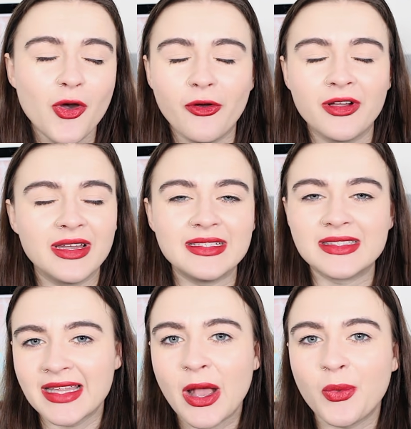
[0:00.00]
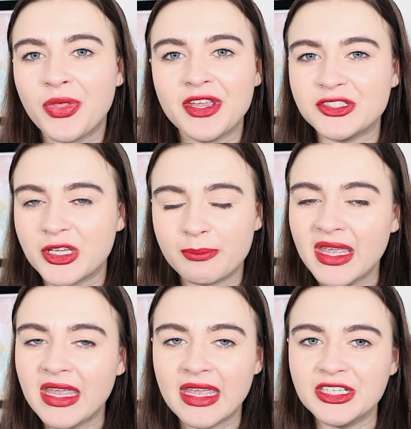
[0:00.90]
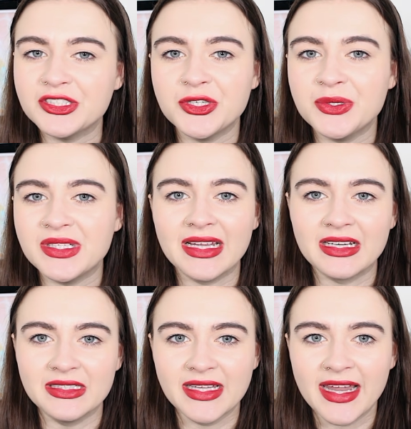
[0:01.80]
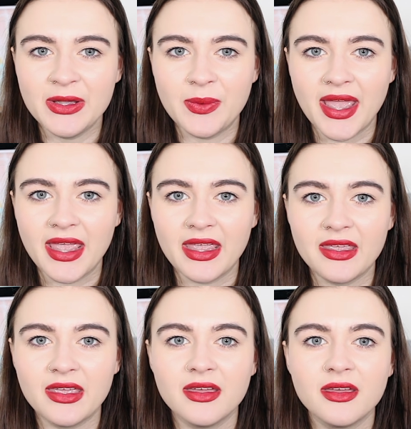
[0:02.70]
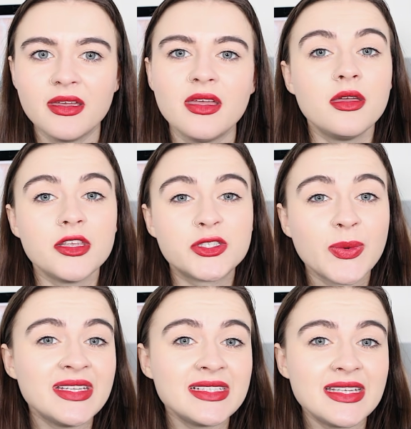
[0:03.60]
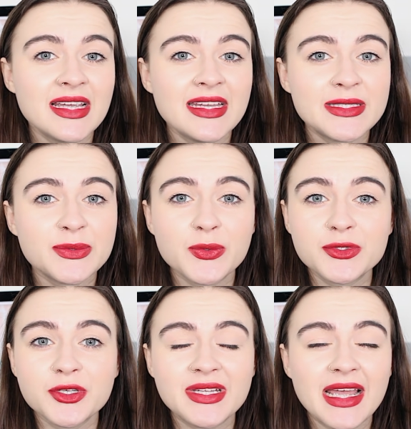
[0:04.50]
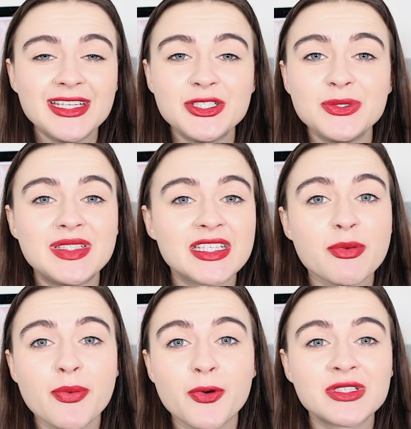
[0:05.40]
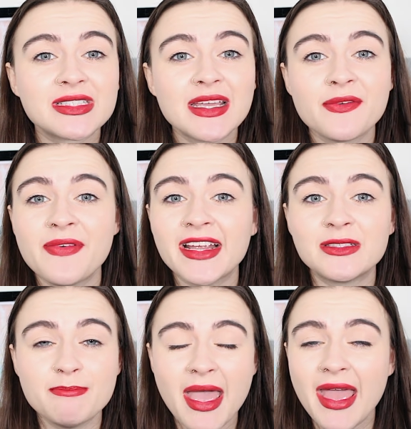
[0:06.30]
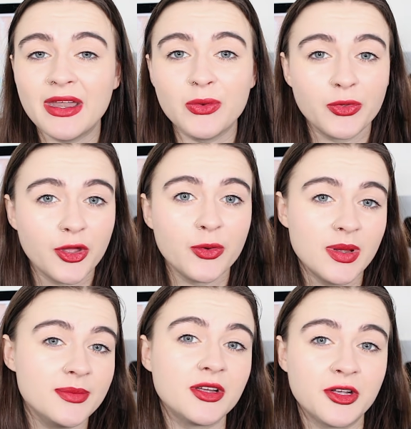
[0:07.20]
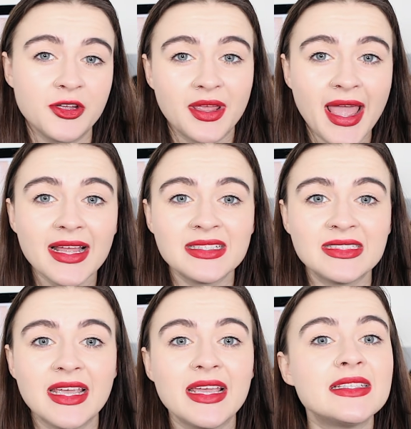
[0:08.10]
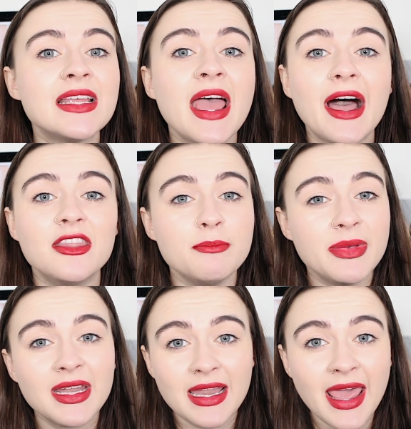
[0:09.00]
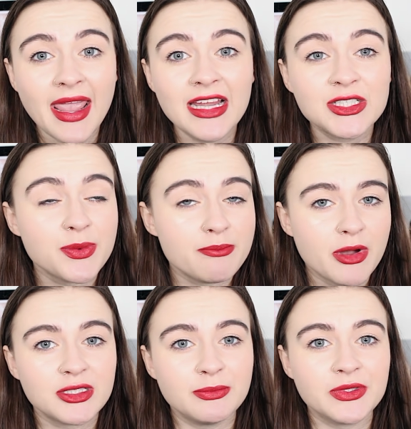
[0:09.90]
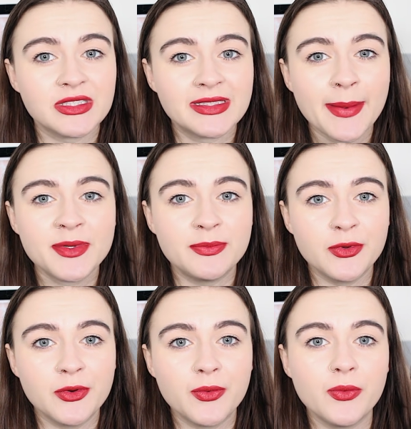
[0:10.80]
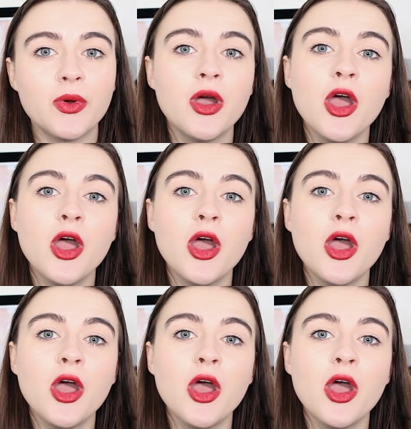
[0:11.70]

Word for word: Or at least as healthy as you could be in Tudor England anyway? The sweating sickness would also tend to disproportionately affect men, although women could catch it, and the middle aged were much more susceptible.